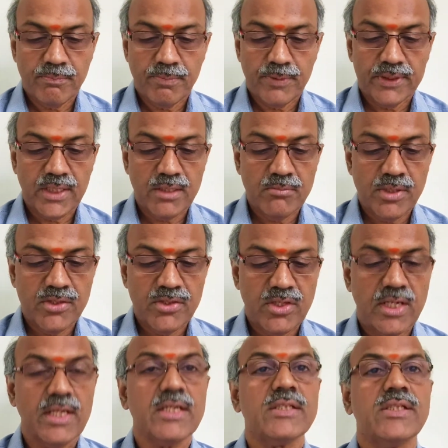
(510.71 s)

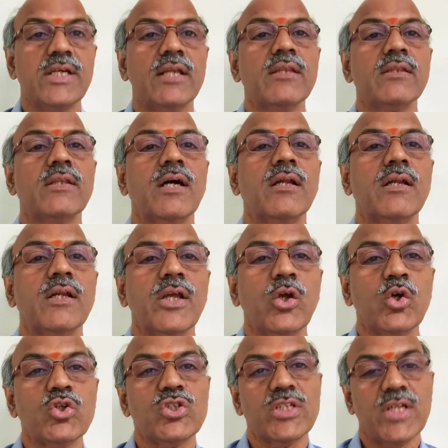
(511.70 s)
Manthri Dhan
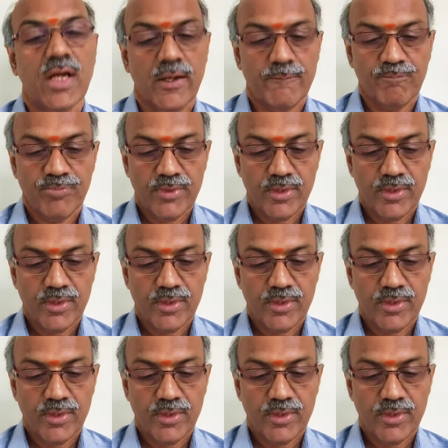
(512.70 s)
Yojna.